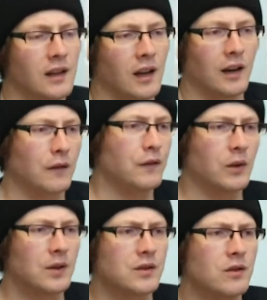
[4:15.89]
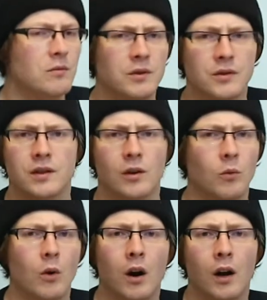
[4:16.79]
And I feel as humans,
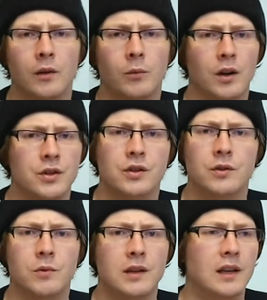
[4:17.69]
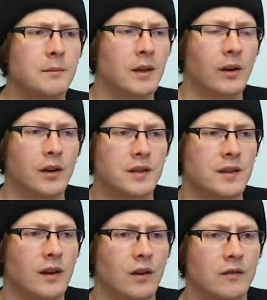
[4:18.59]
why should we limit
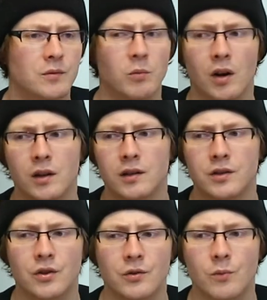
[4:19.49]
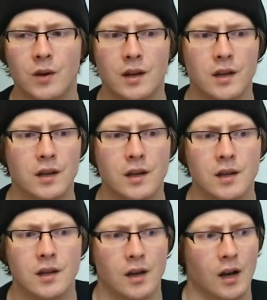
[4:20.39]
ourselves? Why should we
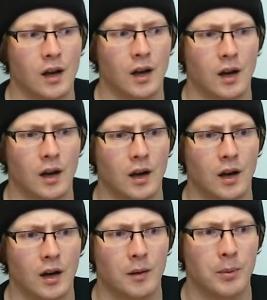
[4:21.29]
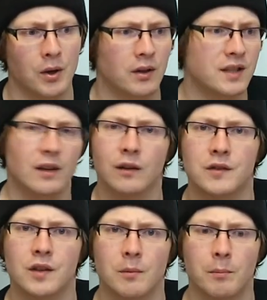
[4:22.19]
put
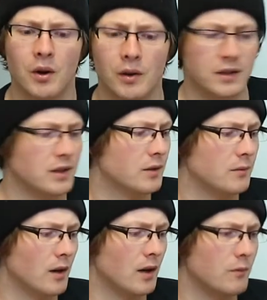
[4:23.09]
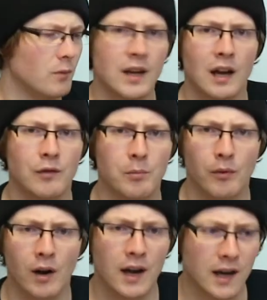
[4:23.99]
ourselves in a box when we have a
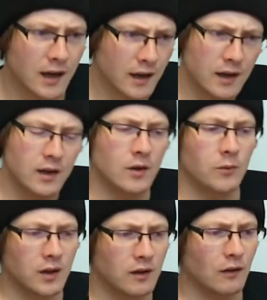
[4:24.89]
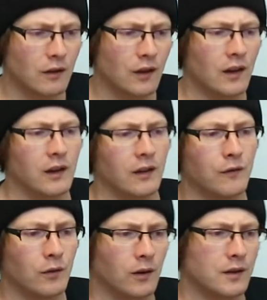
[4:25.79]
brain? We can think
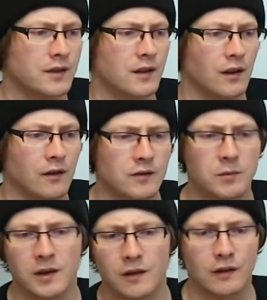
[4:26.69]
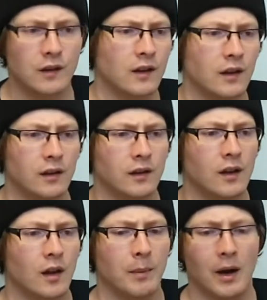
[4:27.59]
for ourselves, we can think
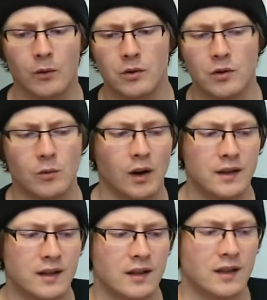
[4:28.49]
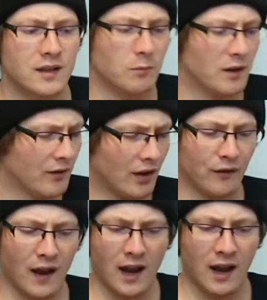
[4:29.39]
about new ideas, and we have
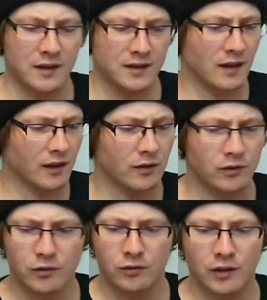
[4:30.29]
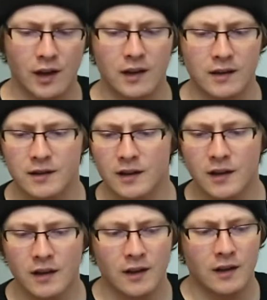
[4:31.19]
hands that can create
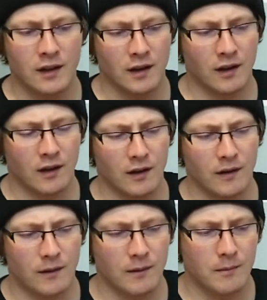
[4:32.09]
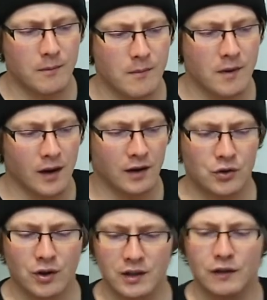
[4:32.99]
and
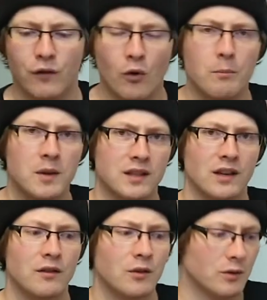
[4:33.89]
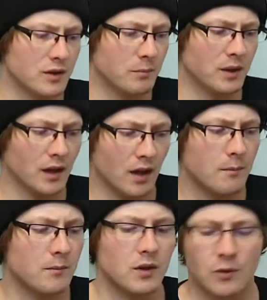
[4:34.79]
transform materials to
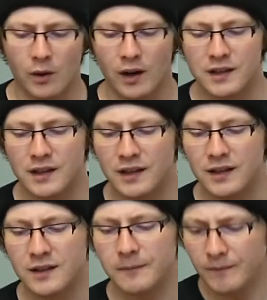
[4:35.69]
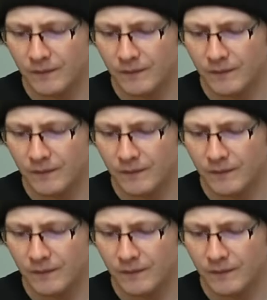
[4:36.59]
become new ideas.